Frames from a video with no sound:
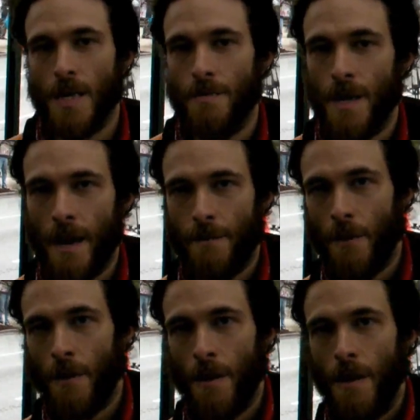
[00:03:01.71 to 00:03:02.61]
every day at
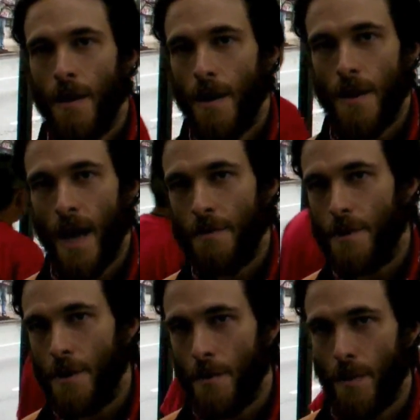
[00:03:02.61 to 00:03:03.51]
4 in the
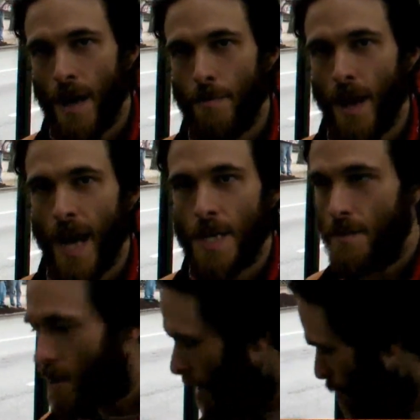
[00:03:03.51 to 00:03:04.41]
afternoon by a blast,
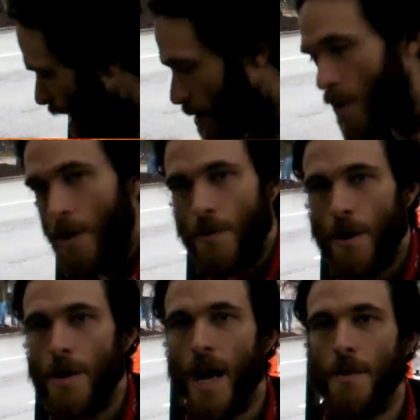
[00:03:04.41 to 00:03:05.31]
if you got black water
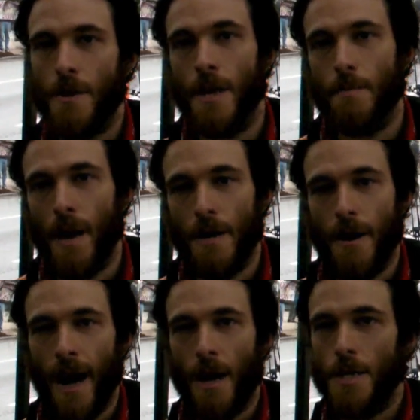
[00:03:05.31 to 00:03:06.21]
running down the creek by your
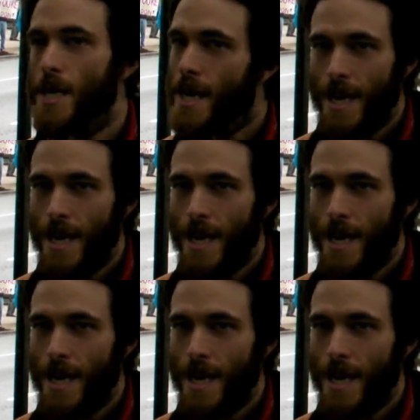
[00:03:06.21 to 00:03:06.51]
house,